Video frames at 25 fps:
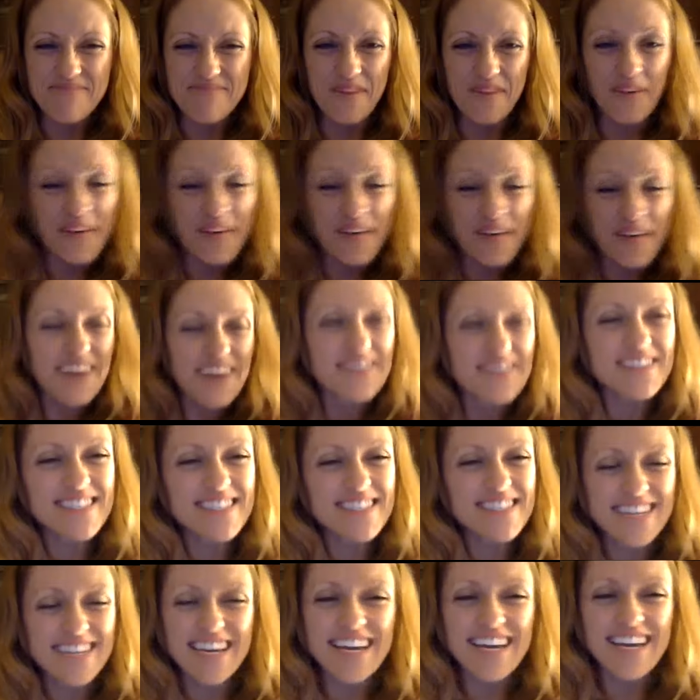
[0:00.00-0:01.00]
Okay,
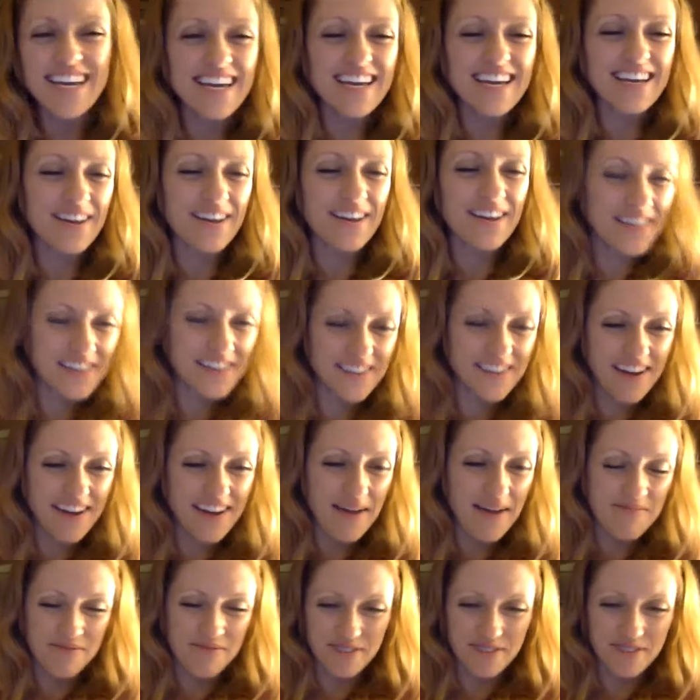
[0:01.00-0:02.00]
Christine, you're
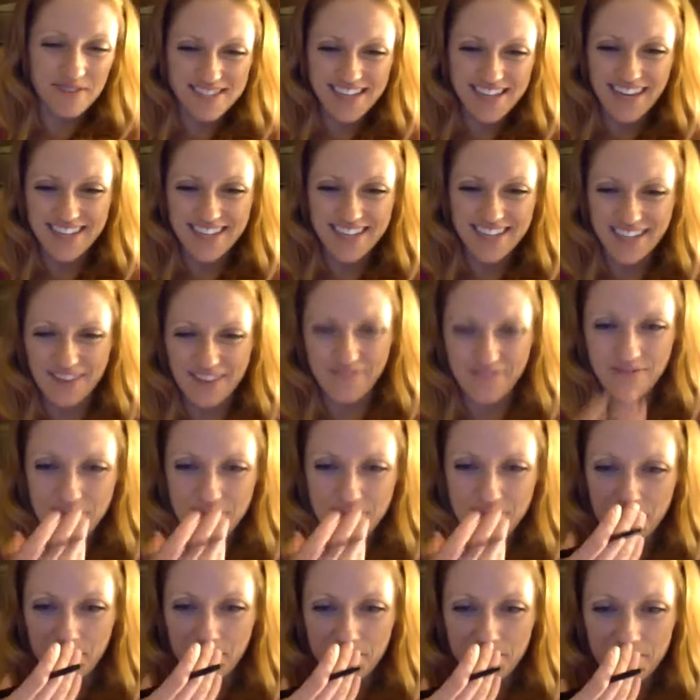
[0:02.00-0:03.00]
up. We're excited to hear
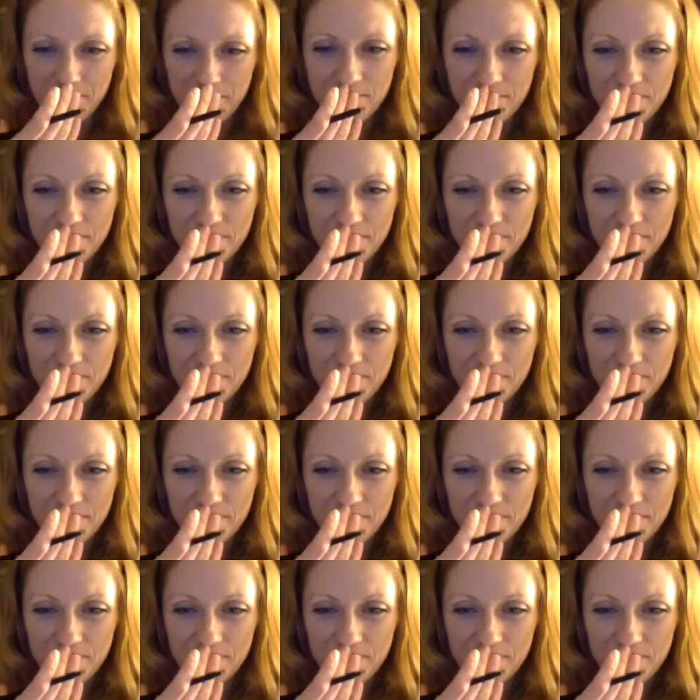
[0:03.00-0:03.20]
from you.